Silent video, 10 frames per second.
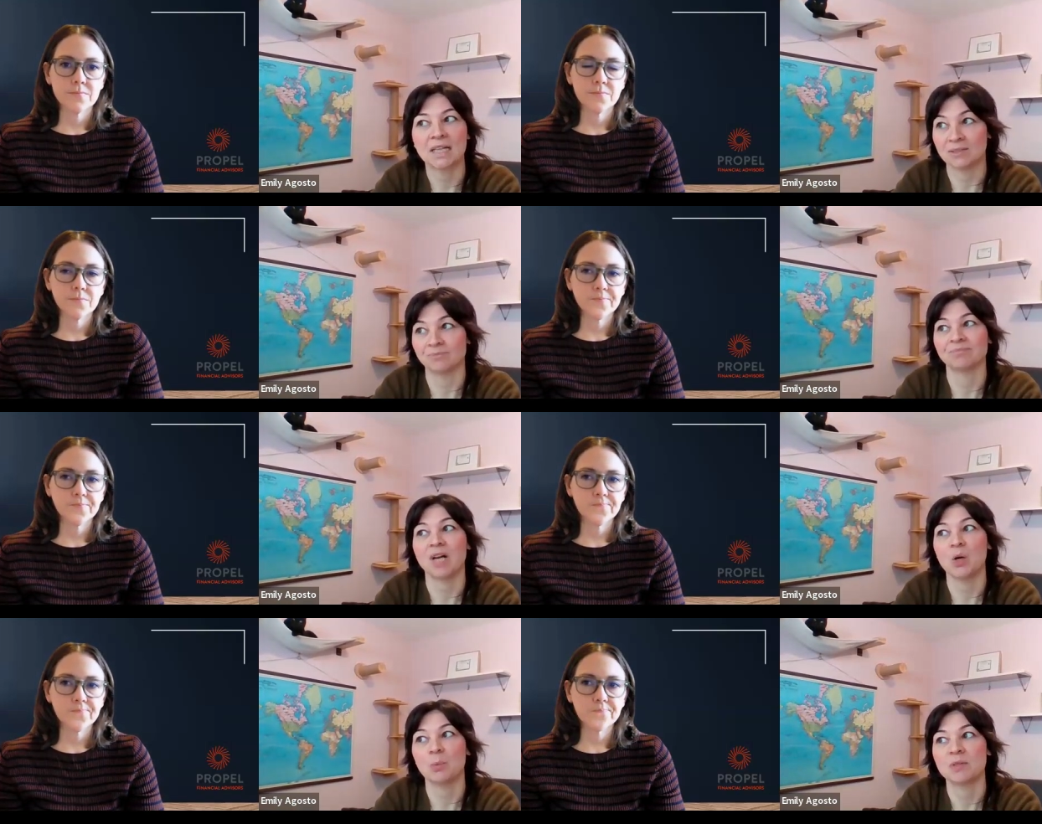Speaker 1: yeah
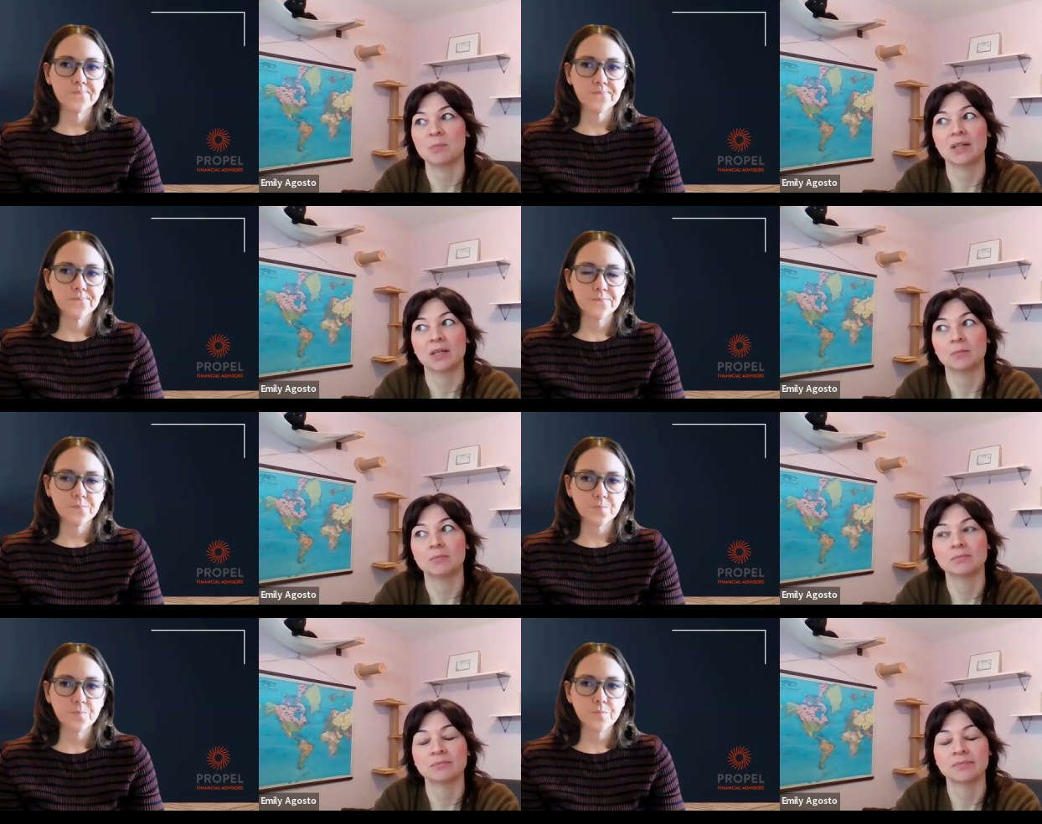homes
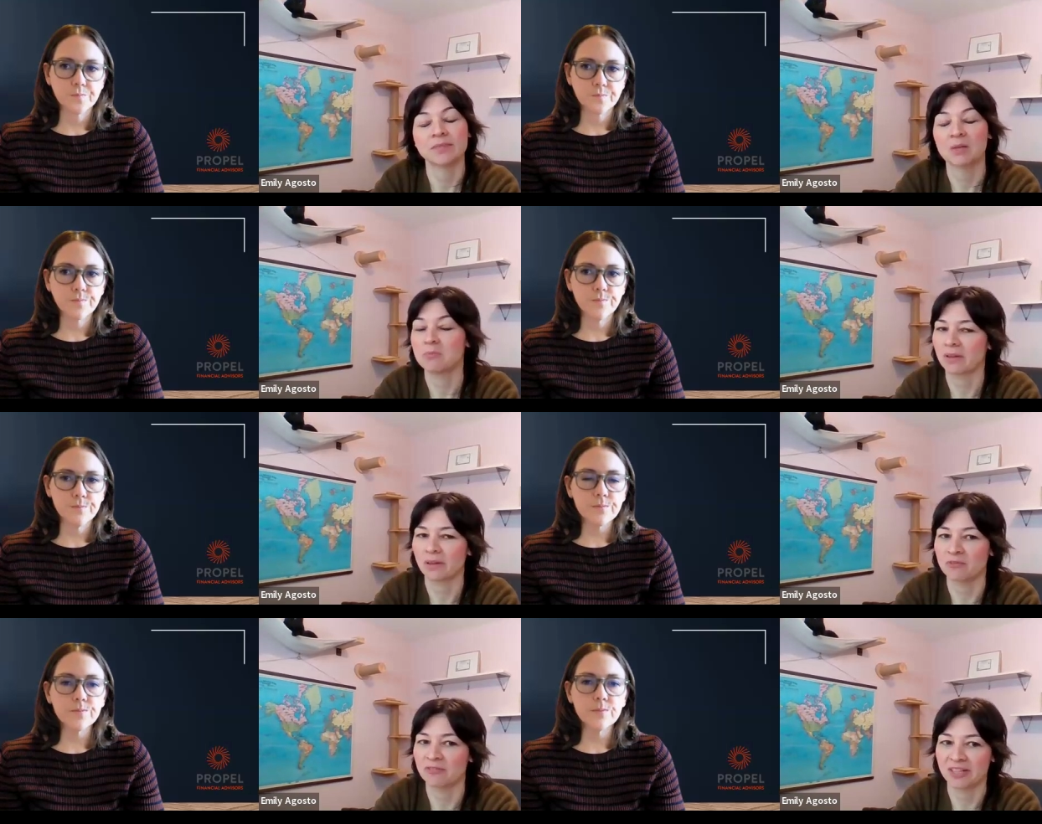become can
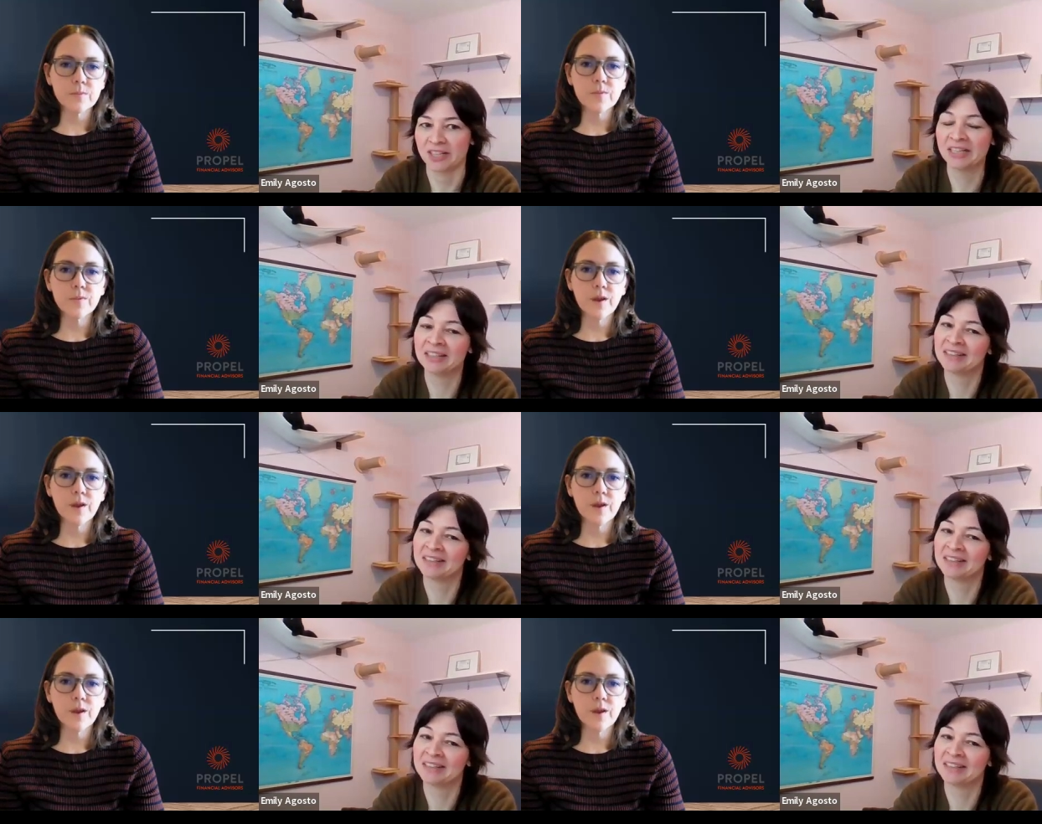become very